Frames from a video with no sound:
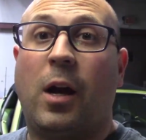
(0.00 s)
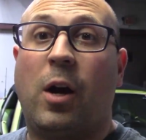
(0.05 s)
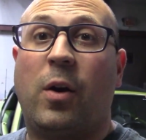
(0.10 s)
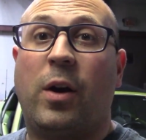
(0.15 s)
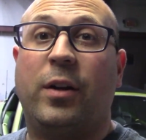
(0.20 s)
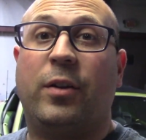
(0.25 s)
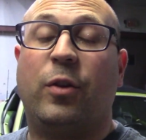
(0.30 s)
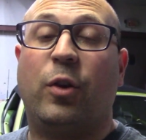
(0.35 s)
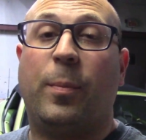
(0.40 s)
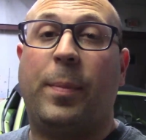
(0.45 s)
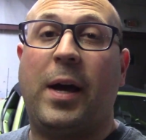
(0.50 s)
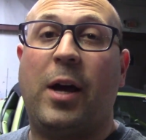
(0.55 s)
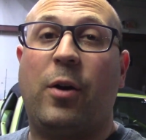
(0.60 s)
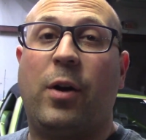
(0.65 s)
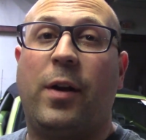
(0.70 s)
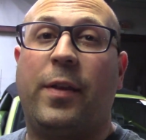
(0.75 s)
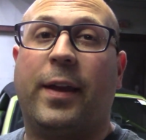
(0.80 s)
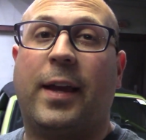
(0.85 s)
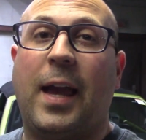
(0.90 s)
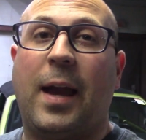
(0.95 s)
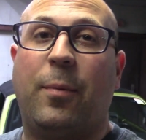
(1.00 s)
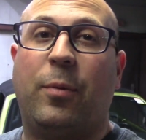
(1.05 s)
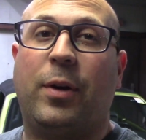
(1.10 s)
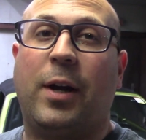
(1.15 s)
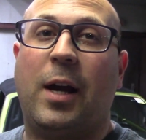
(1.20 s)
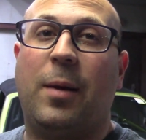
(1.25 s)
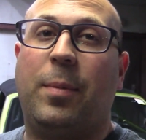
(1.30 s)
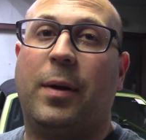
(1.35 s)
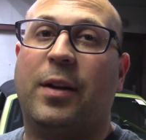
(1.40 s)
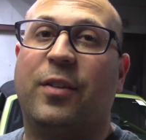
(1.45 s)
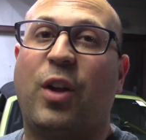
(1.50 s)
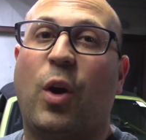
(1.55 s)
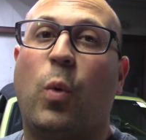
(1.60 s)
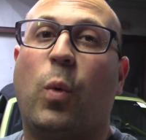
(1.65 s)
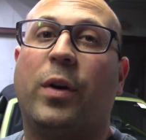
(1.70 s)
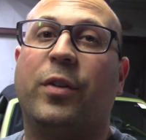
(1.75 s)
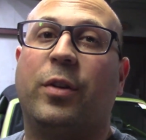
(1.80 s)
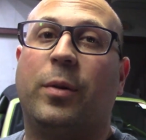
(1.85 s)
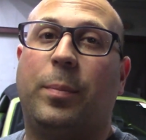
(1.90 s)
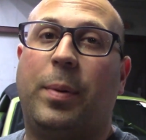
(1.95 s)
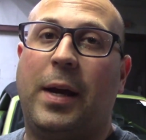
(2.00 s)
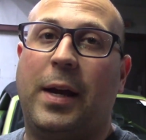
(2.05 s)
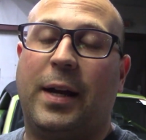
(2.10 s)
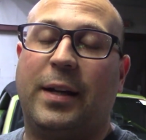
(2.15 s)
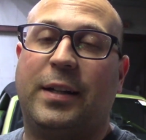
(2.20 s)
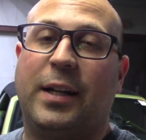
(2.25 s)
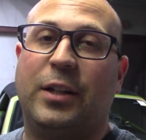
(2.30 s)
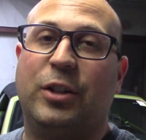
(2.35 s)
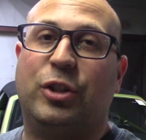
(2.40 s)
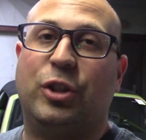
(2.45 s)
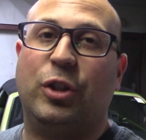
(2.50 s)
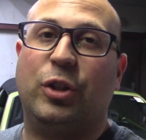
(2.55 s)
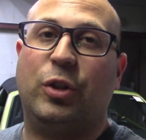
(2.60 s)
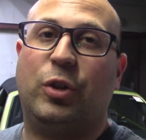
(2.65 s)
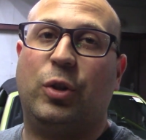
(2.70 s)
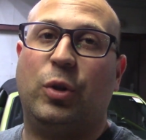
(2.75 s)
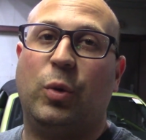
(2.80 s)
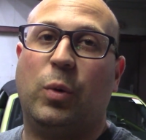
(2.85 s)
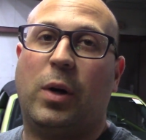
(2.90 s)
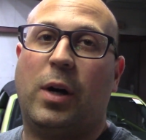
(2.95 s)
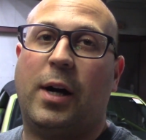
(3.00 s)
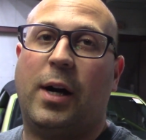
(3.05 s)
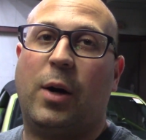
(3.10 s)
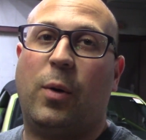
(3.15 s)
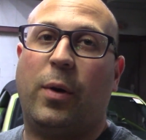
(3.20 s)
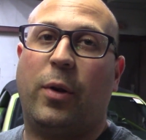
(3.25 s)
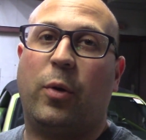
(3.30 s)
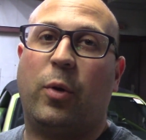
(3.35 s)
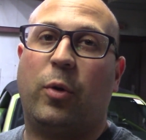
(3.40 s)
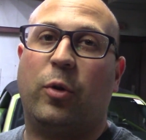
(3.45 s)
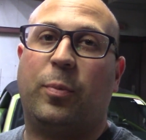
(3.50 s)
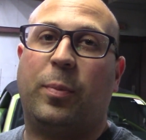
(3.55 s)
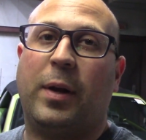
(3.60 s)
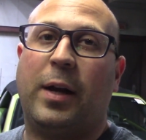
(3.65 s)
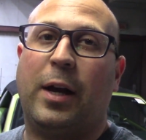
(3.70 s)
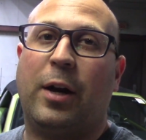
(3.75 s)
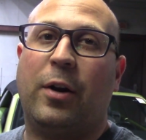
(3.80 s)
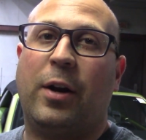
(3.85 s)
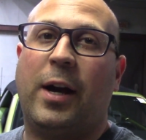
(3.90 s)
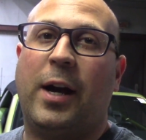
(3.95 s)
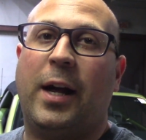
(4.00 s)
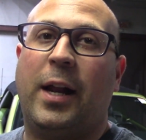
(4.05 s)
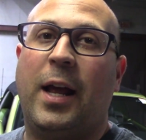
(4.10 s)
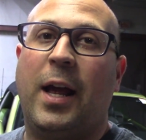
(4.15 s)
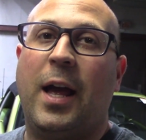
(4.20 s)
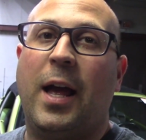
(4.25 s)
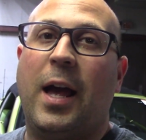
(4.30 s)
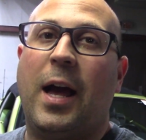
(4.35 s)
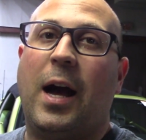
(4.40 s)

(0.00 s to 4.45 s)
Alright, so the battery on the camera died because I wasn't paying attention to whether it was playing or not.